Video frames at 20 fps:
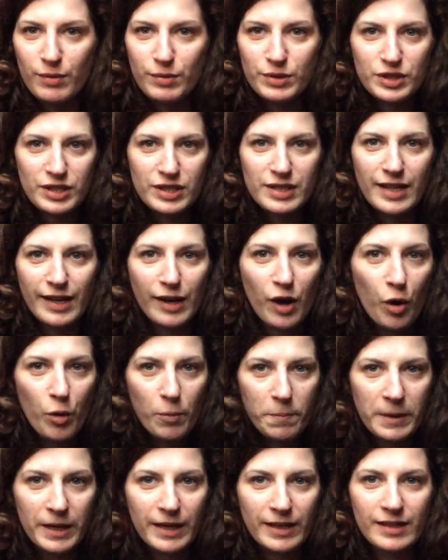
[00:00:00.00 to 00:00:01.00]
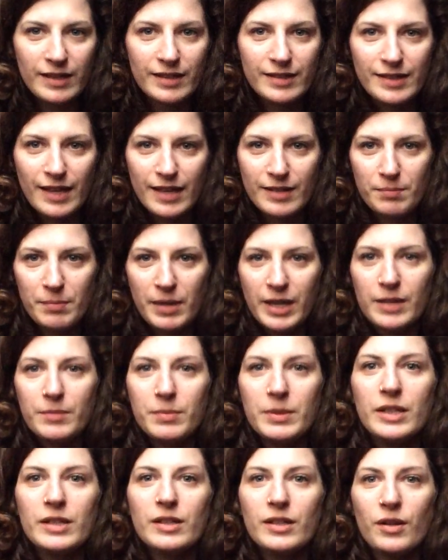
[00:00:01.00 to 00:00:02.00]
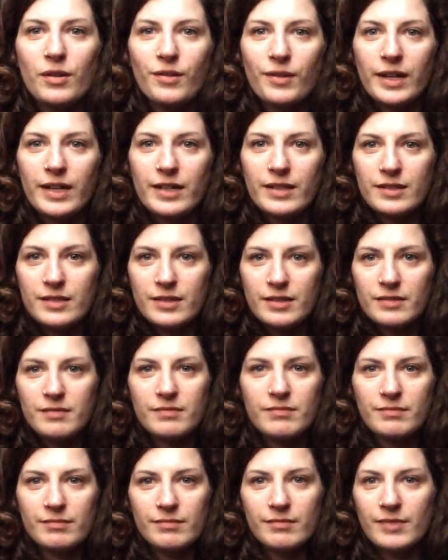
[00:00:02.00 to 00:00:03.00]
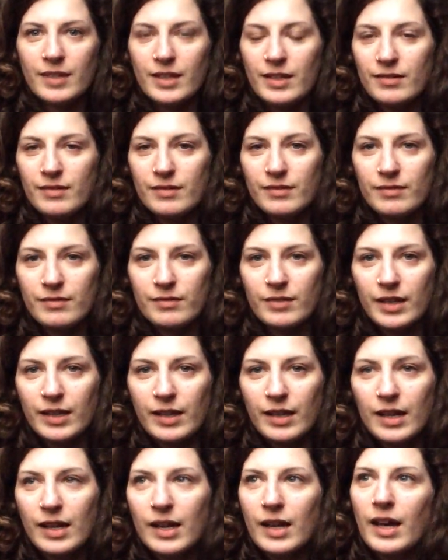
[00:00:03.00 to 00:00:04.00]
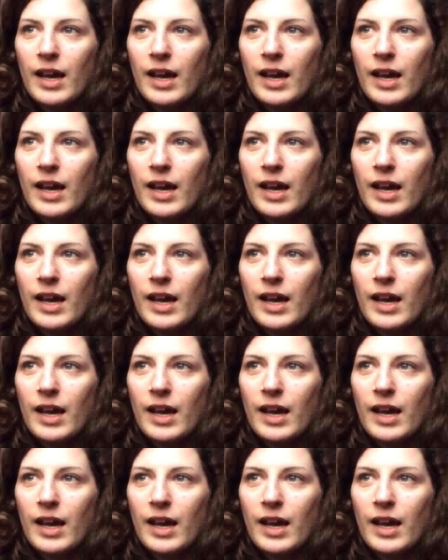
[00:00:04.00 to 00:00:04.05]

was just like hoping that might be the correct thing.